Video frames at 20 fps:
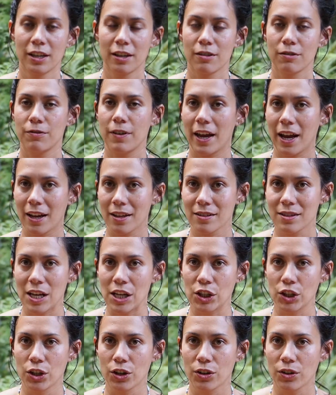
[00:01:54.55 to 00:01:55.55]
vans that
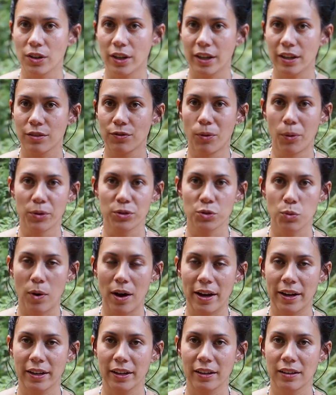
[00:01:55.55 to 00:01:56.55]
look like
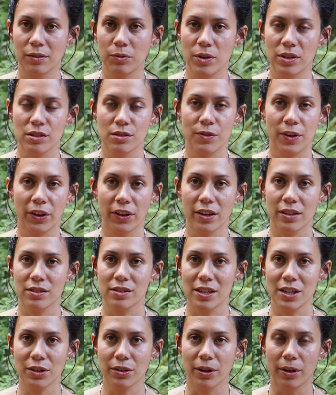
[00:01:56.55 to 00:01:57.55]
Volkswagen Westfalia
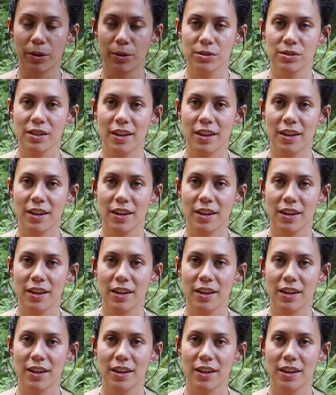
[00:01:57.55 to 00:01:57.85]
Synchros,